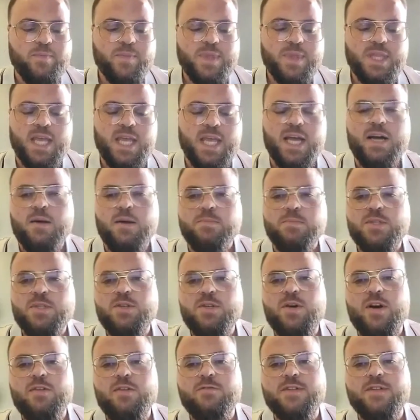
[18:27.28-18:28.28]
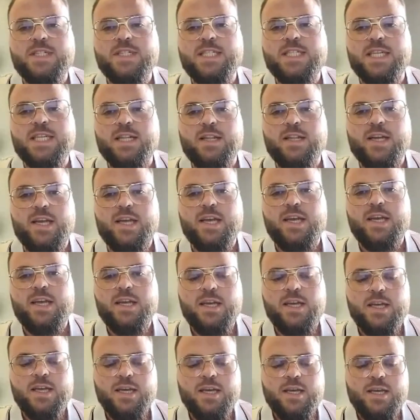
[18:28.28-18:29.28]
They come to our
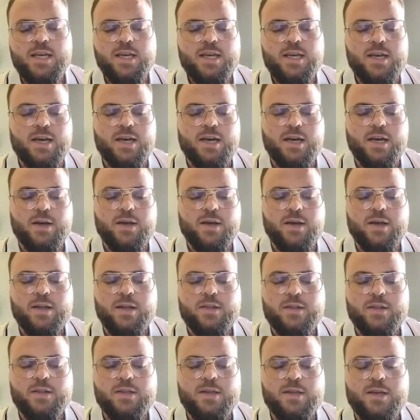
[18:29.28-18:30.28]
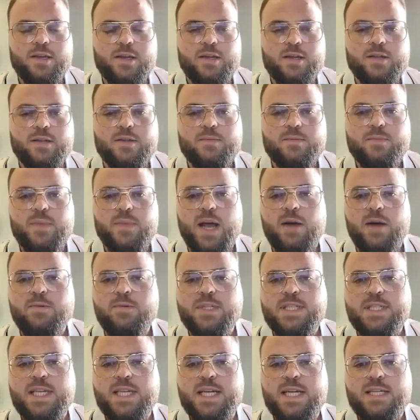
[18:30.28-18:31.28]
facility. I
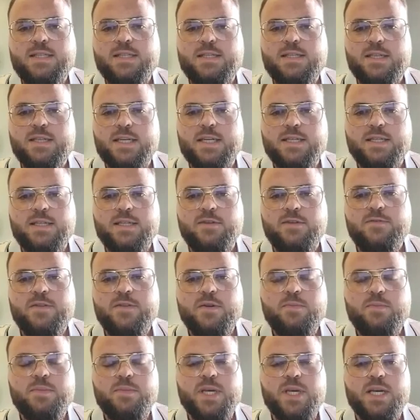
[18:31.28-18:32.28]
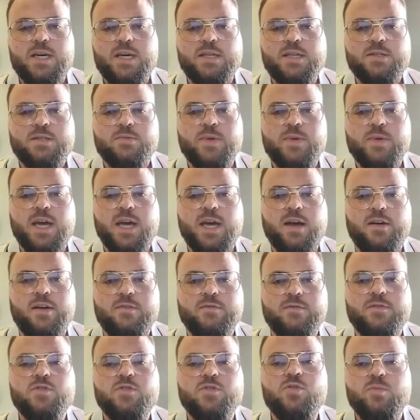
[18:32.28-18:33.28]
would say it's different because we
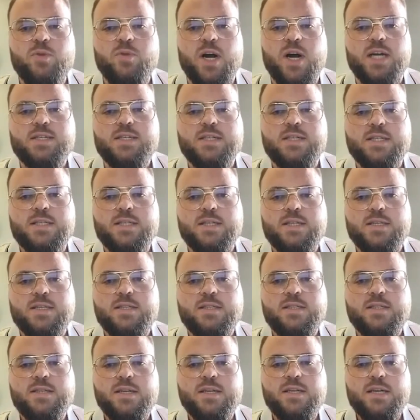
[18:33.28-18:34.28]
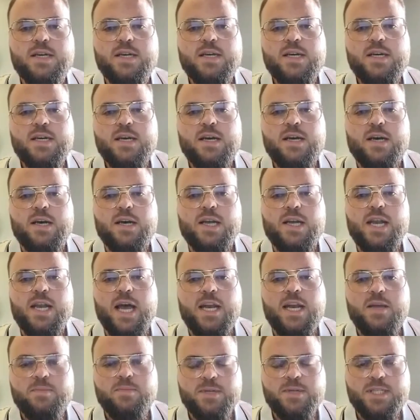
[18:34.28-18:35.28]
have two processes.
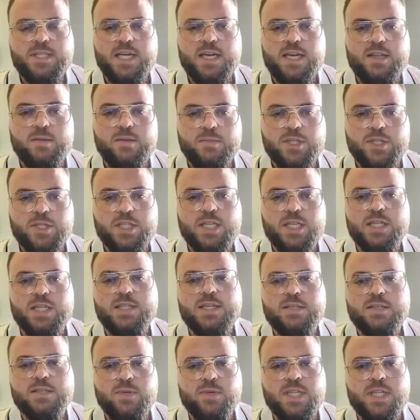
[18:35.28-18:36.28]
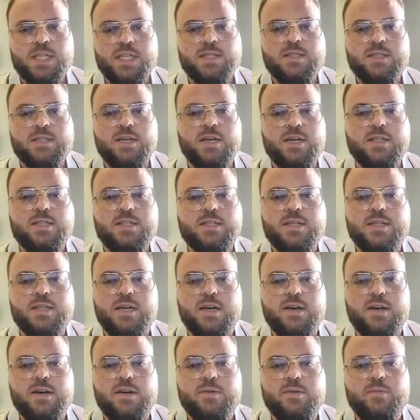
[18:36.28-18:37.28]
90% of the machines, as we discussed,
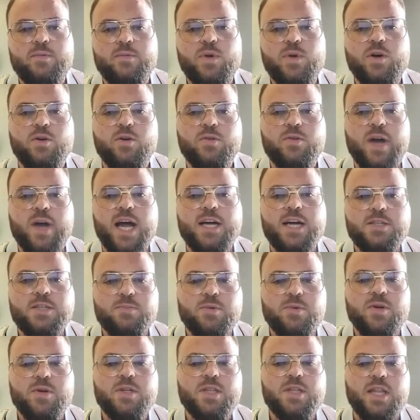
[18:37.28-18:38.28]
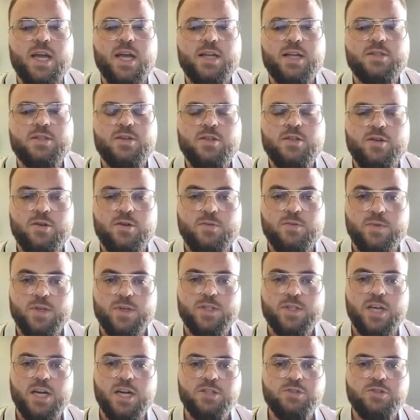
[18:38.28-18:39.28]
go export, like to third
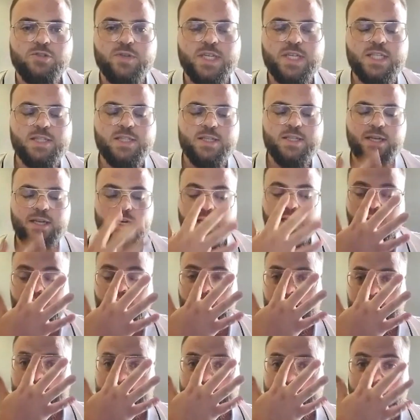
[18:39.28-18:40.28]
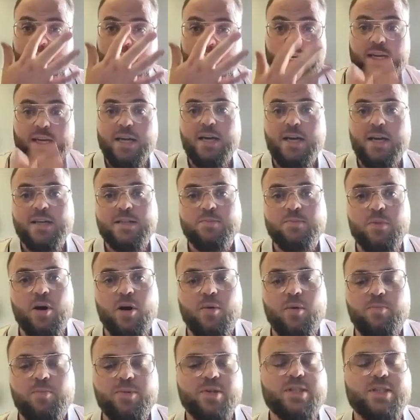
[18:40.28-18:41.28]
world countries, and then a
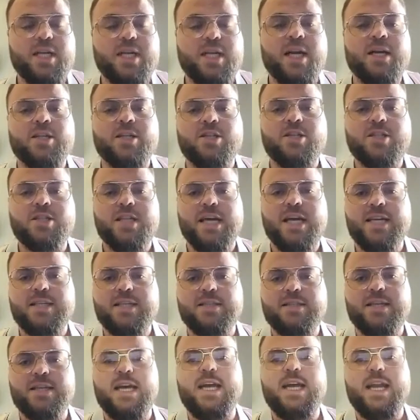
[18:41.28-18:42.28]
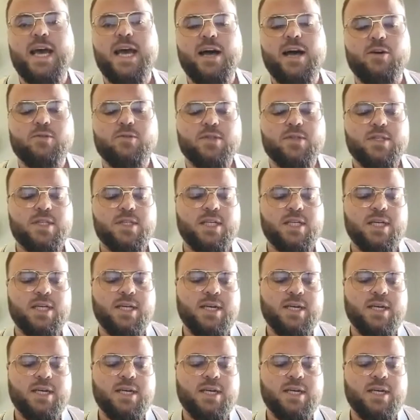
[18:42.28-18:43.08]
small percentage stays in-house.